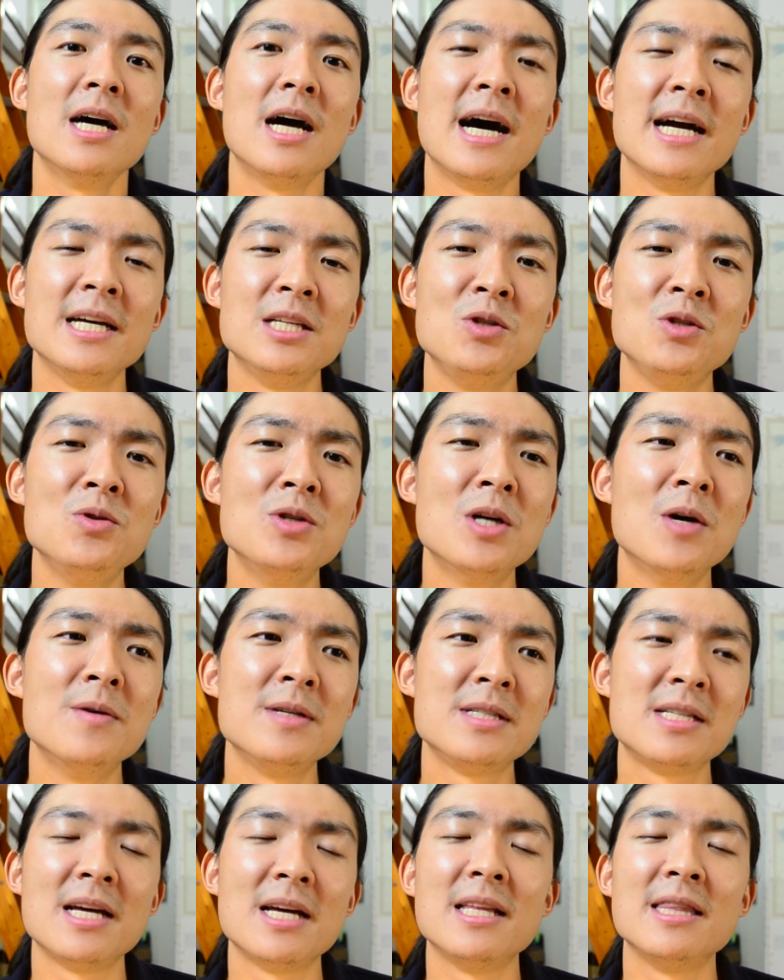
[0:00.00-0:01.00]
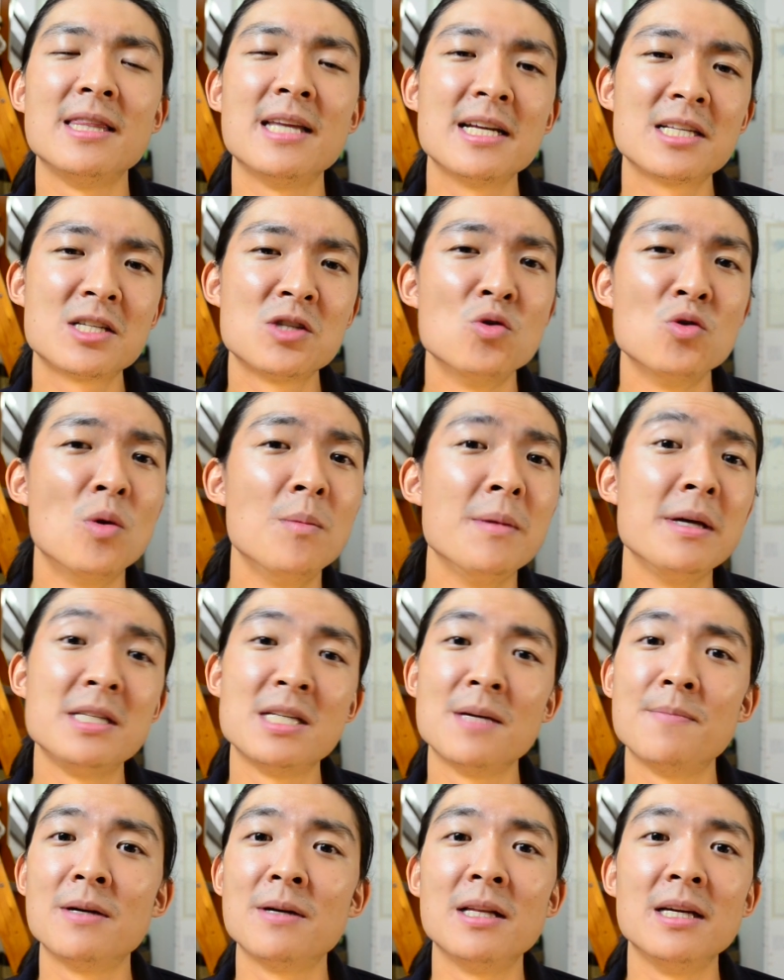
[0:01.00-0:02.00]
I do know is that that's normally
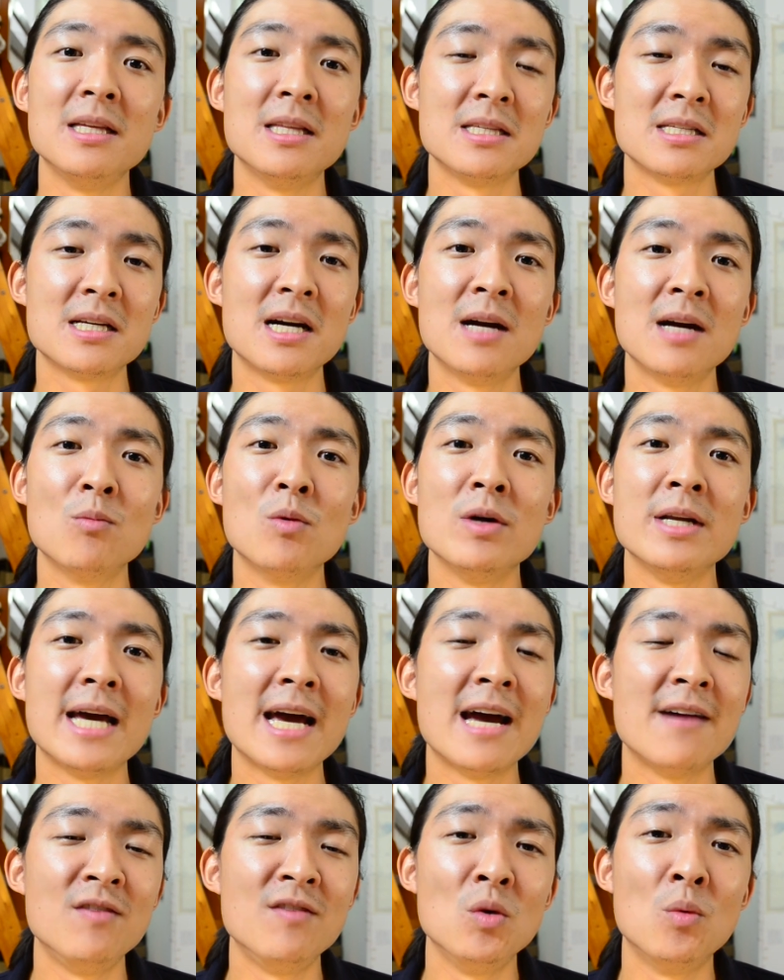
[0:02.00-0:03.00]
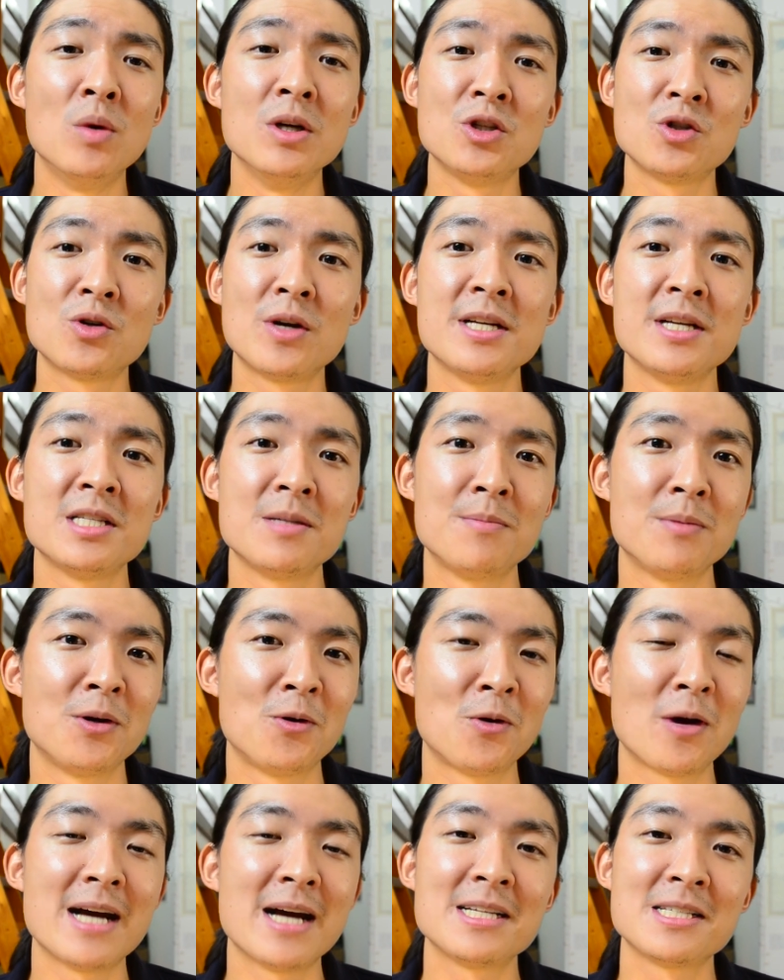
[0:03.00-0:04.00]
typically the time when everyone tries to
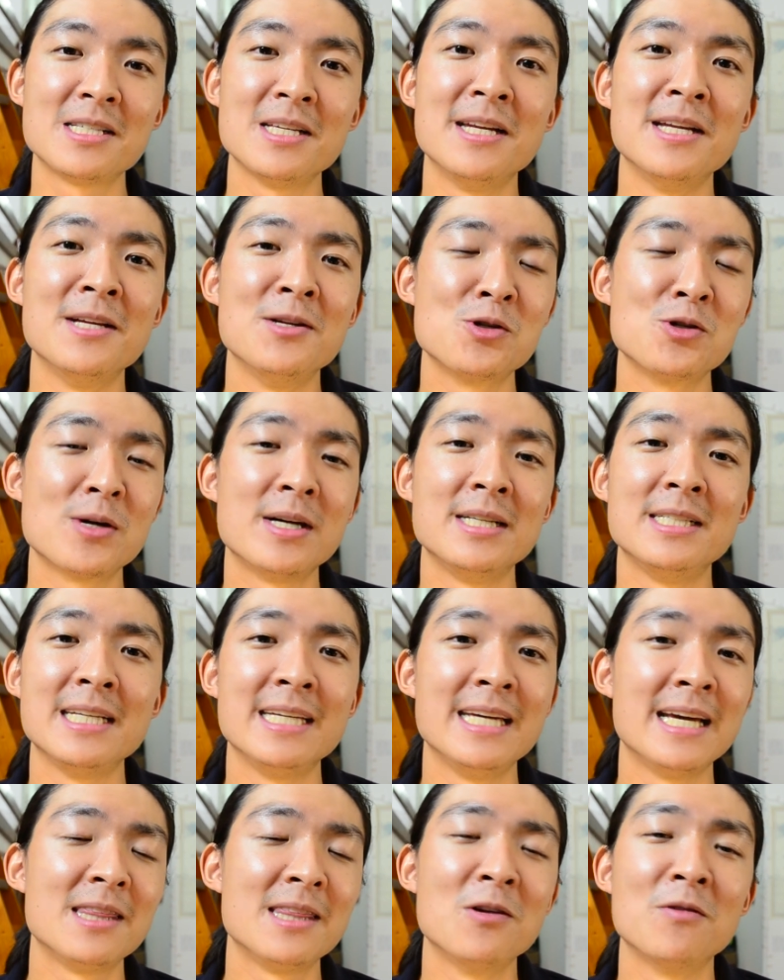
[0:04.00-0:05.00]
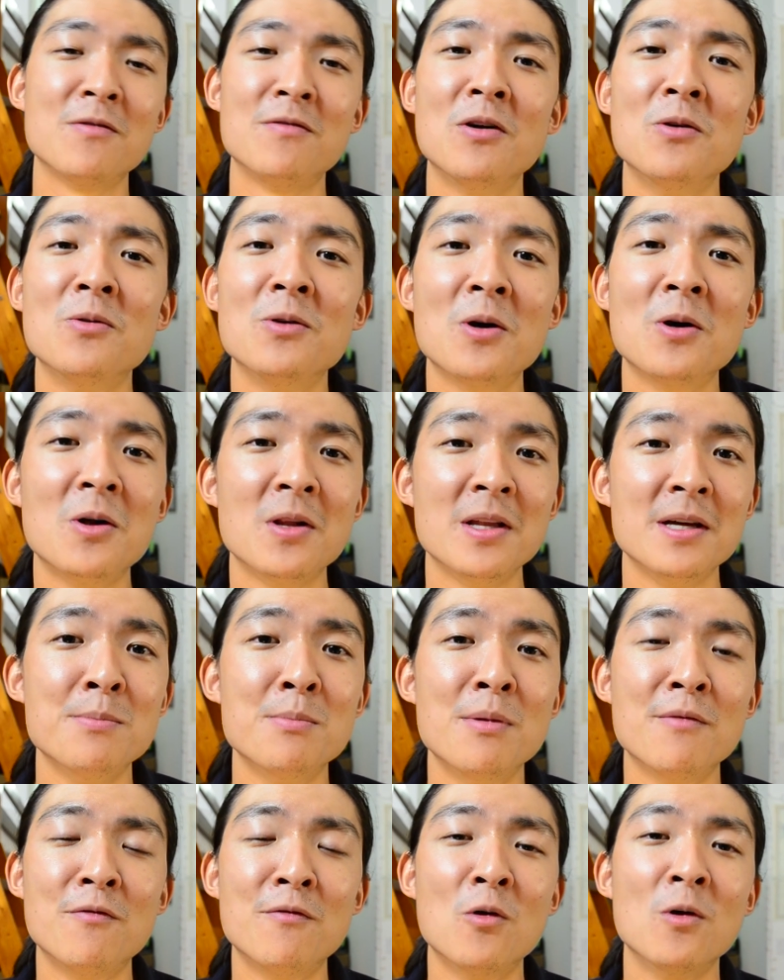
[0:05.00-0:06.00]
procrastinate and try to get their phone call
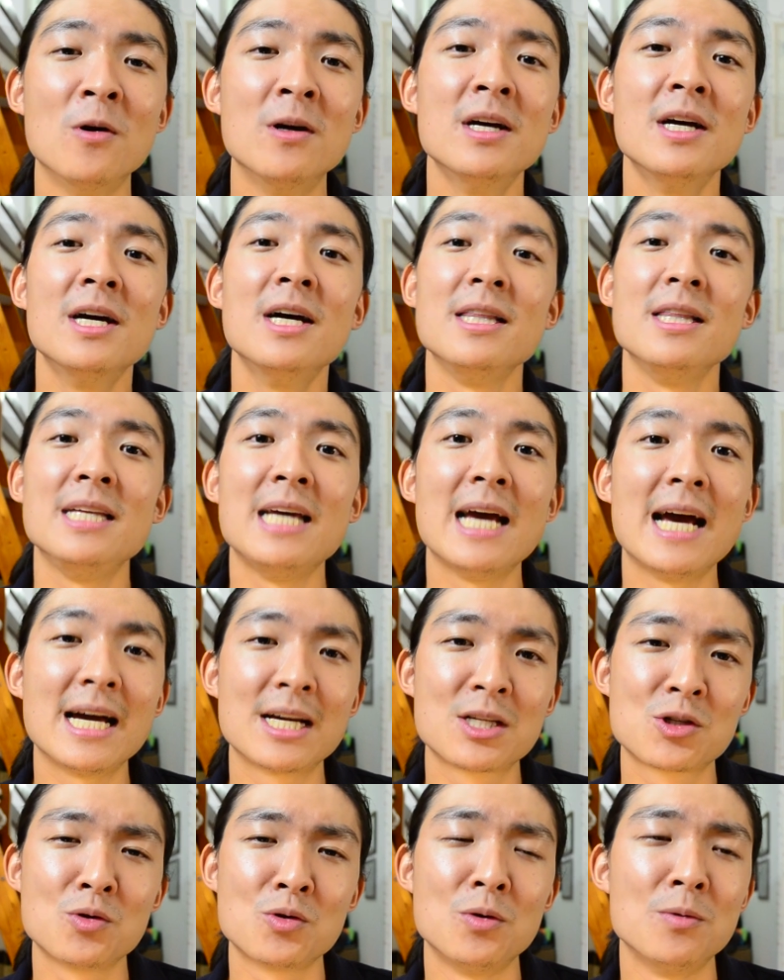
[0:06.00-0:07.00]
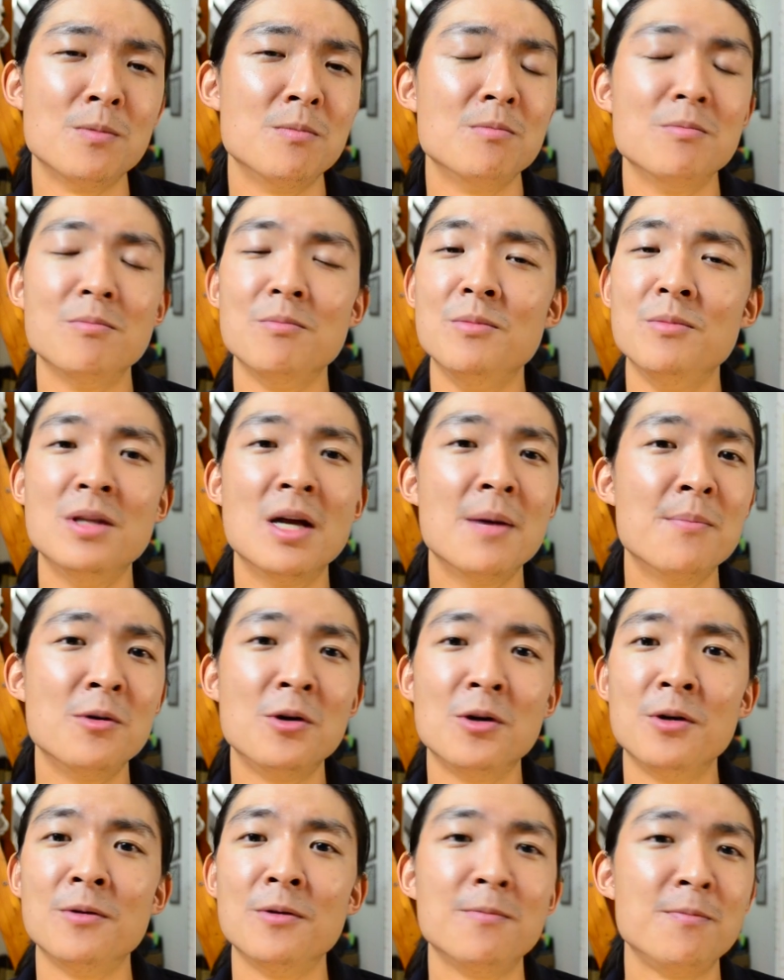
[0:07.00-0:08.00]
in before the actual
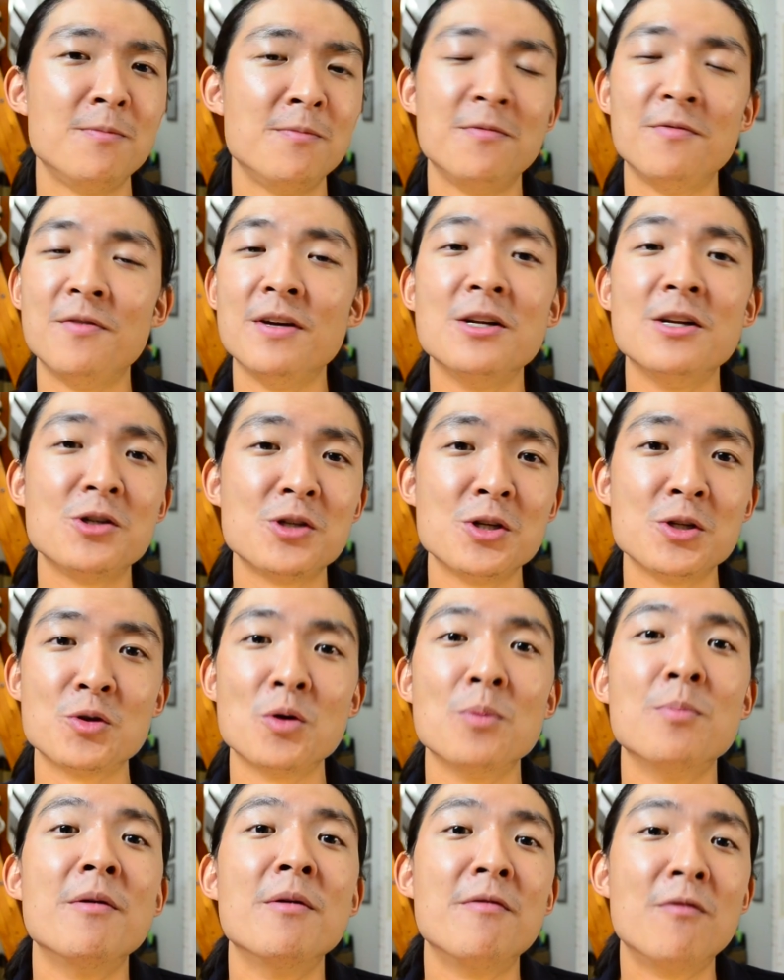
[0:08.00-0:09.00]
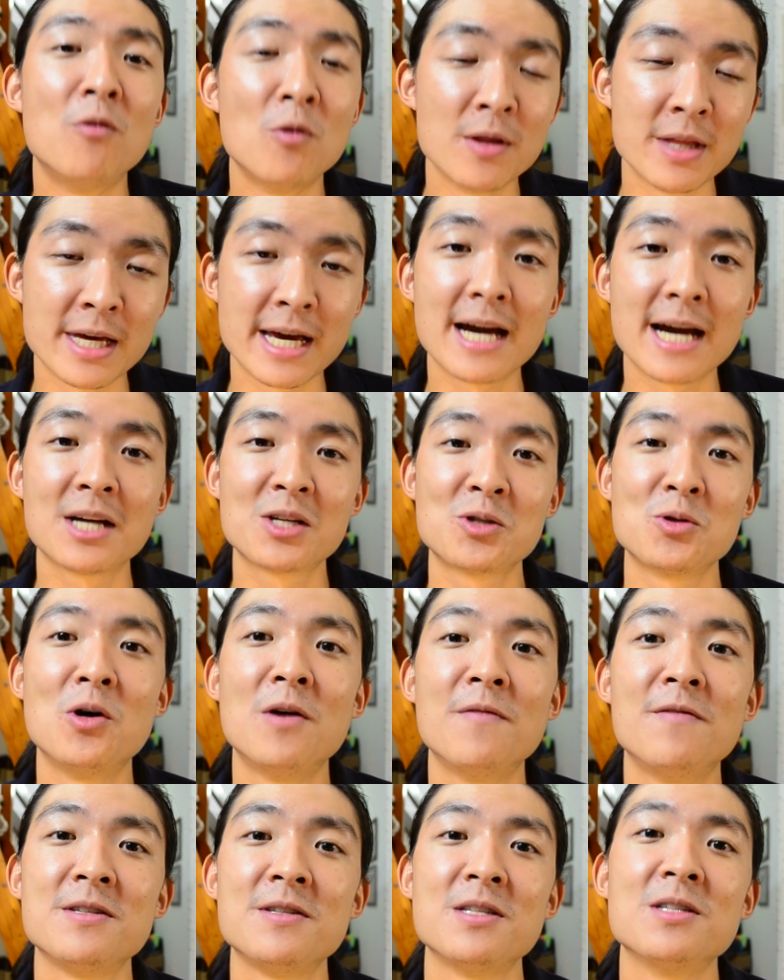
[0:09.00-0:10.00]
number finishes or before the actual
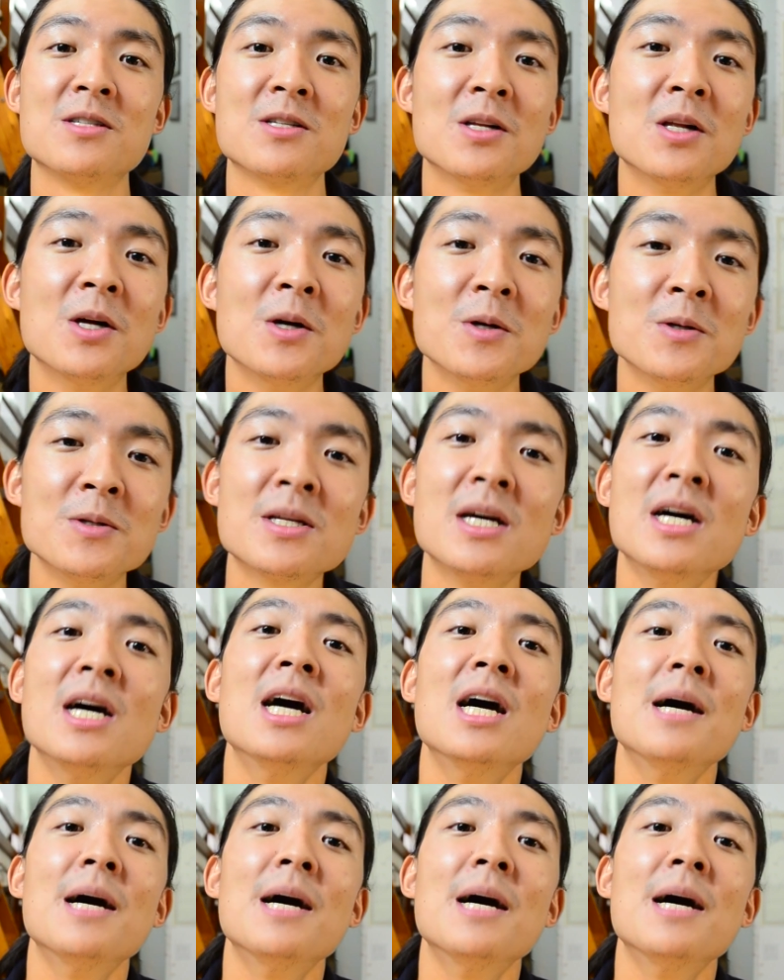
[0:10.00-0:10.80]
offices close.